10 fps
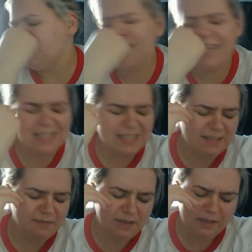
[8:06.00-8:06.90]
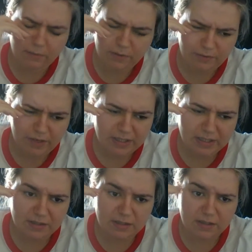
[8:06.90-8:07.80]
It's the same thing with
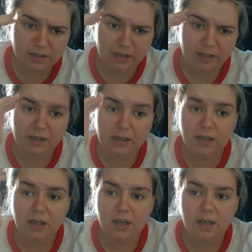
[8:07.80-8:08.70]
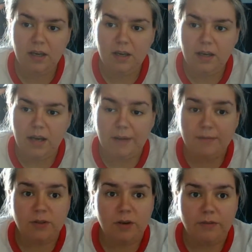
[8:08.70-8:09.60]
phrases like, I'm
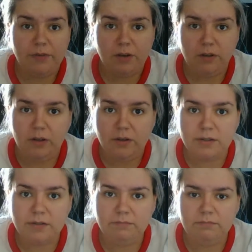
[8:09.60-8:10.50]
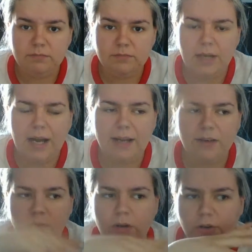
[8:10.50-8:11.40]
sorry for your loss. I
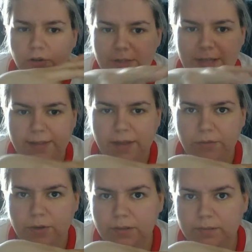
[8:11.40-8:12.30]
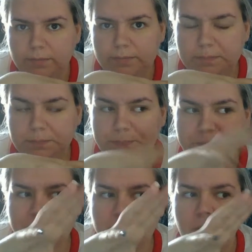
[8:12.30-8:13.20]
don't understand that phrase.
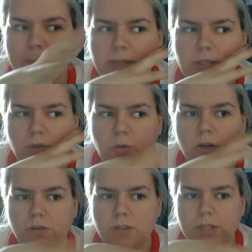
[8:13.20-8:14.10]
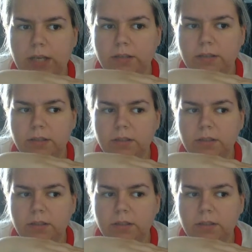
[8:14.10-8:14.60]
Because I don't understand